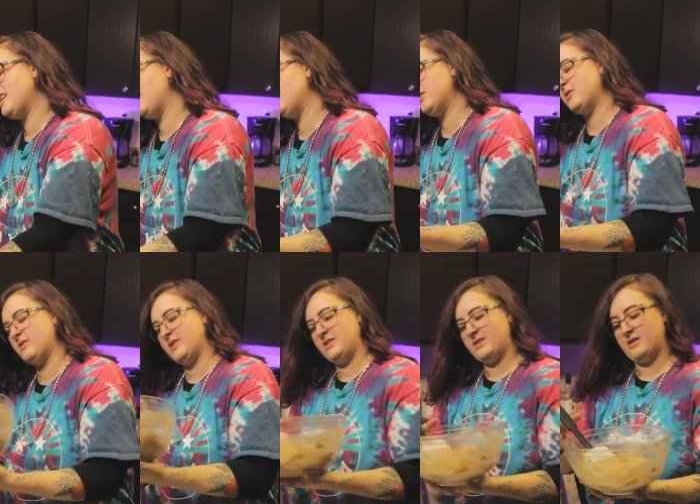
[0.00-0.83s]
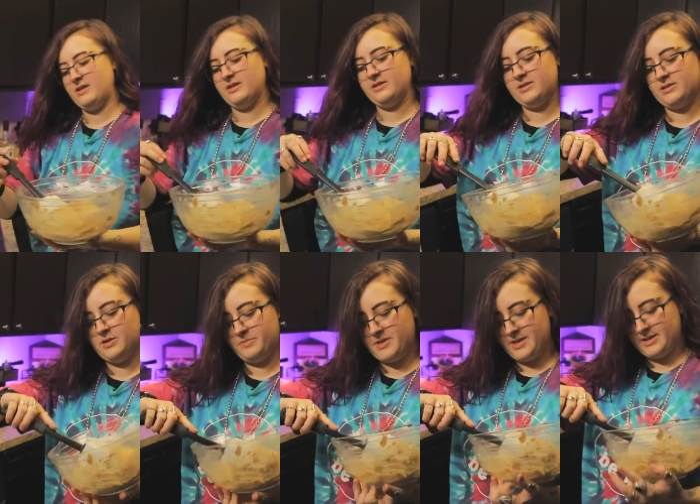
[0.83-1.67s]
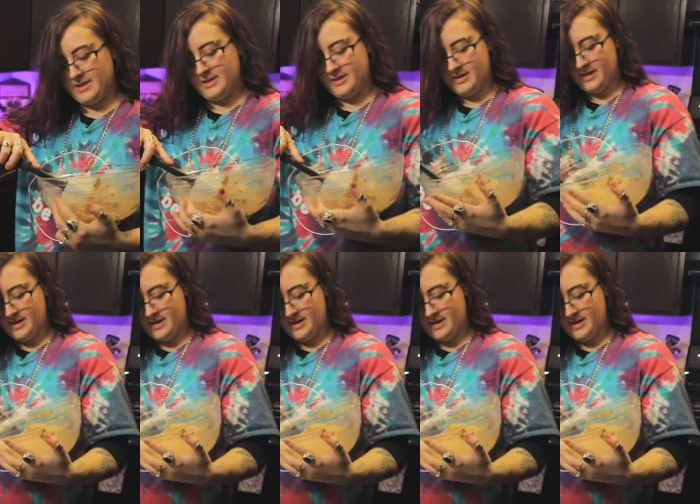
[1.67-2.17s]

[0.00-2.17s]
and I'm just going to scoop this into